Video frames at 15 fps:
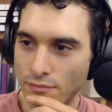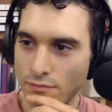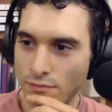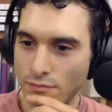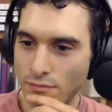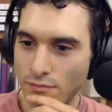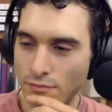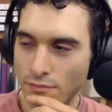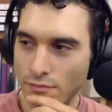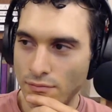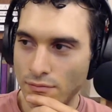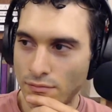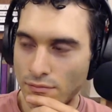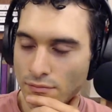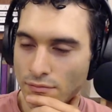
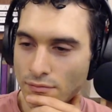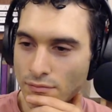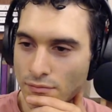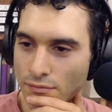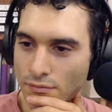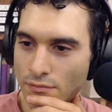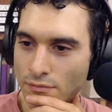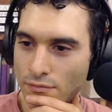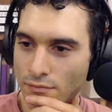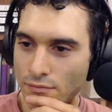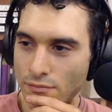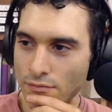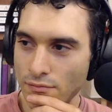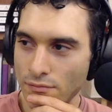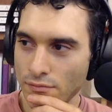
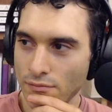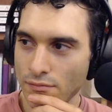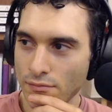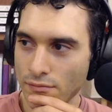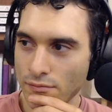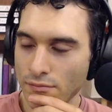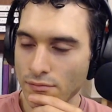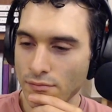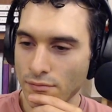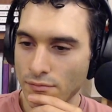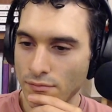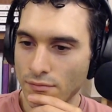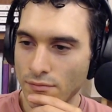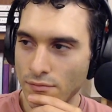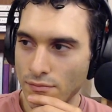
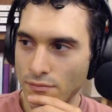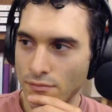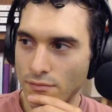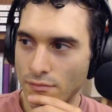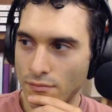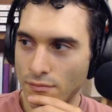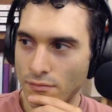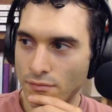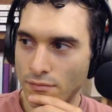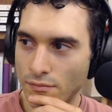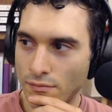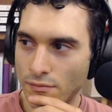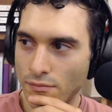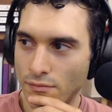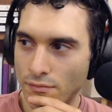
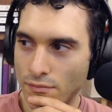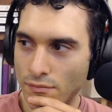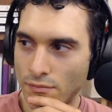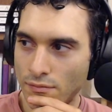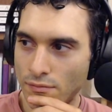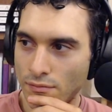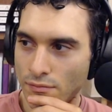[no speech]